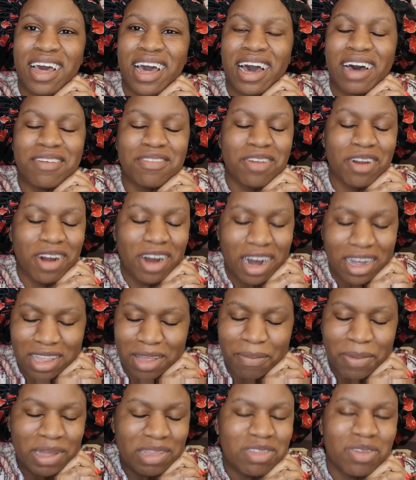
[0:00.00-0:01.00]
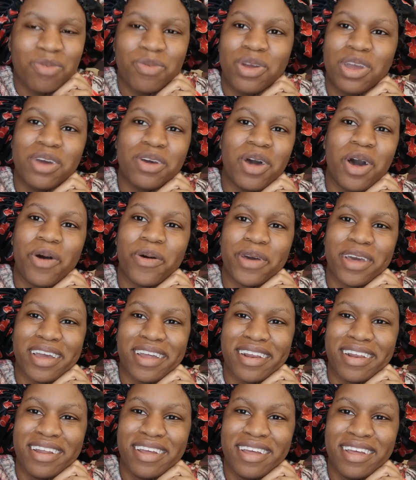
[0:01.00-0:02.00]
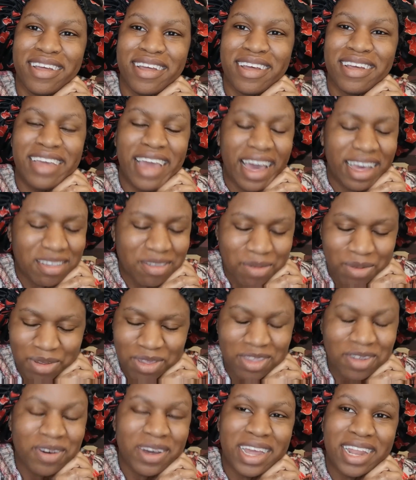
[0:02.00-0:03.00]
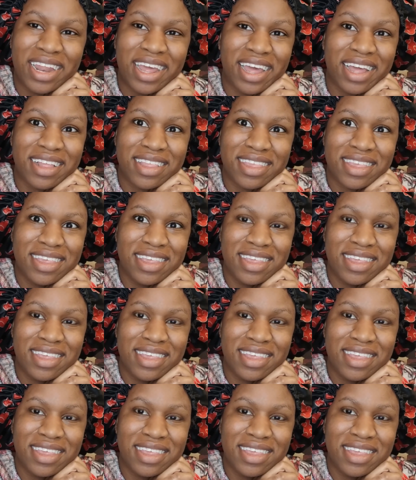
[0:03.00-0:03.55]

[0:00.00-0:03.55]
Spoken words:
How's your haunted pizzeria going? Yes, we're still in it.